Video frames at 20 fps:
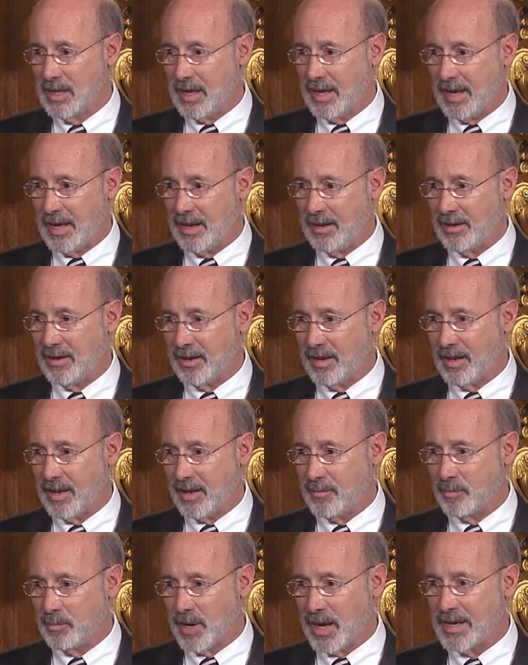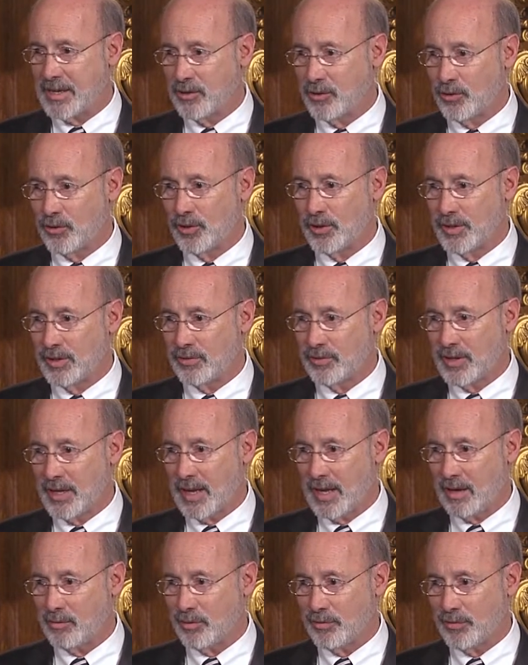And my goal is
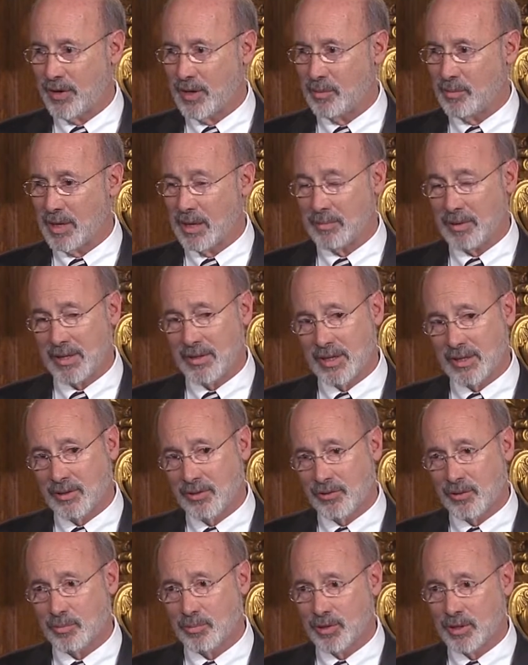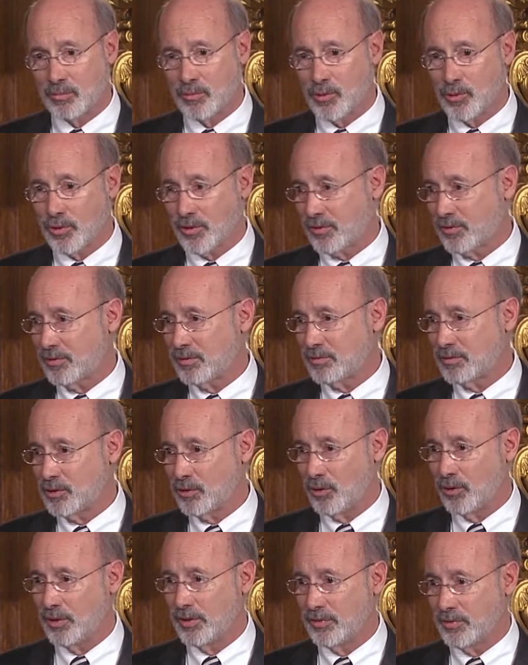to have a fair map. I think the Supreme Court's
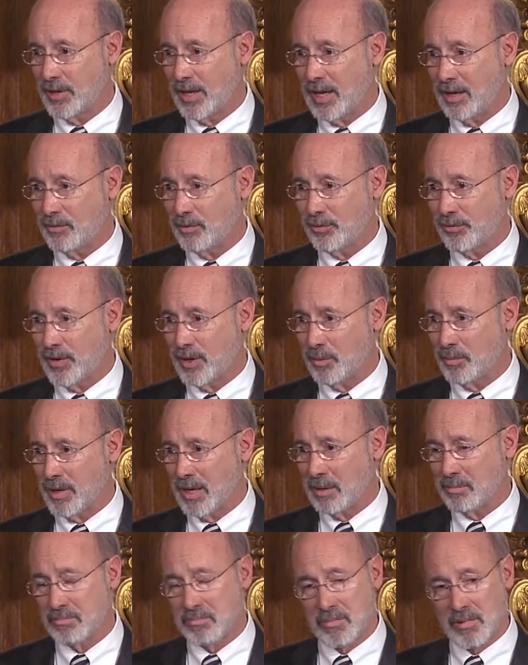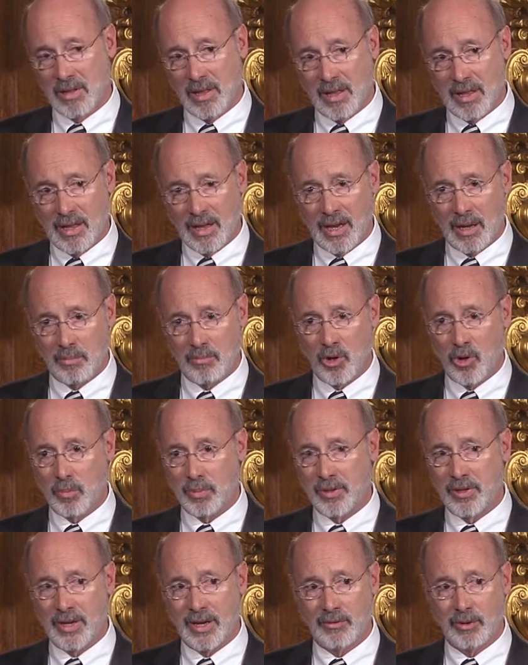goal is to have a fair map. And I'm
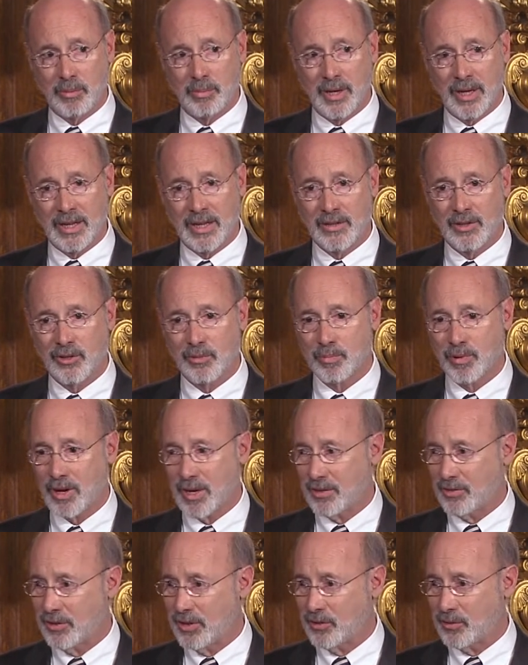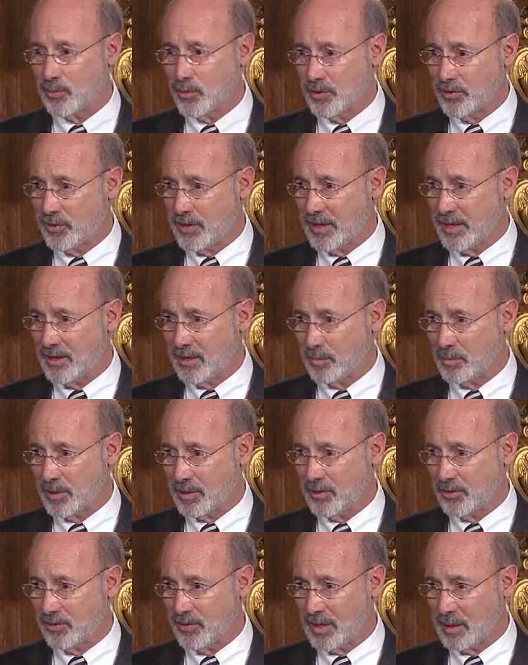hoping that everybody in this process wants to end up
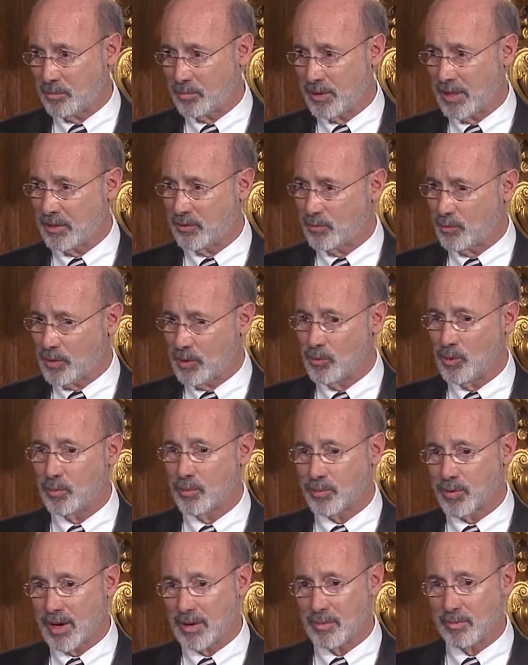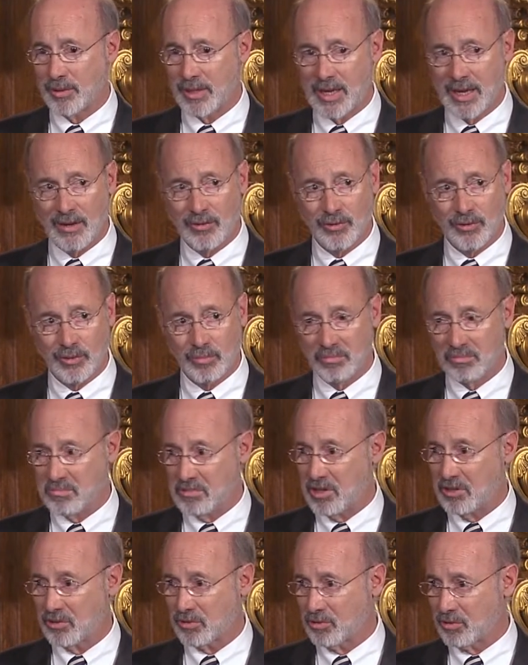at the same place. We will probably have some
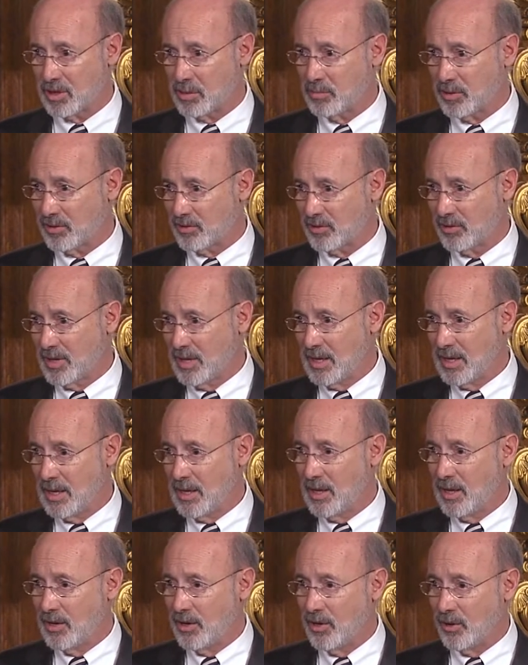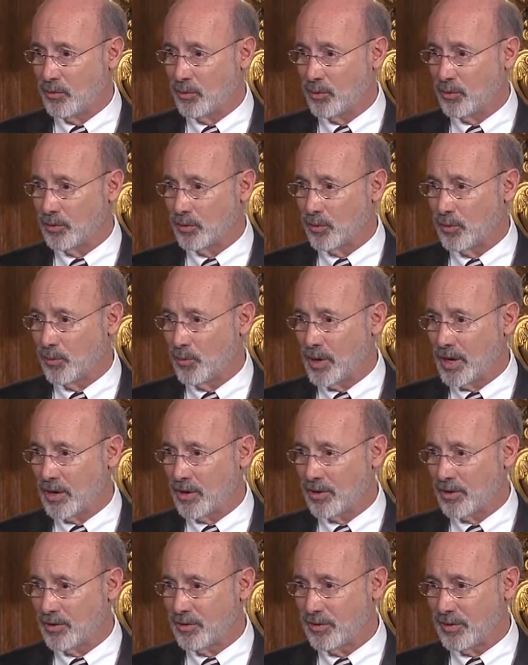disagreements over
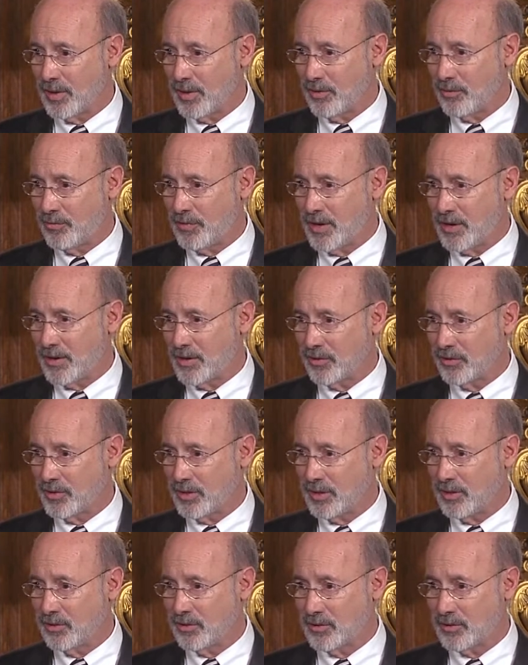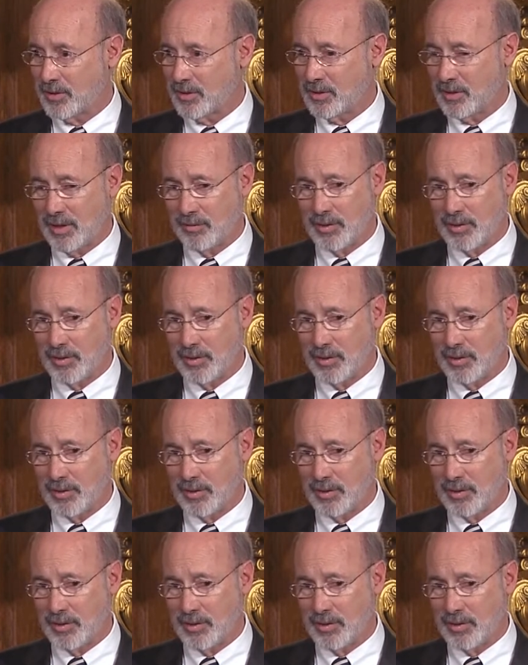where the fairness is.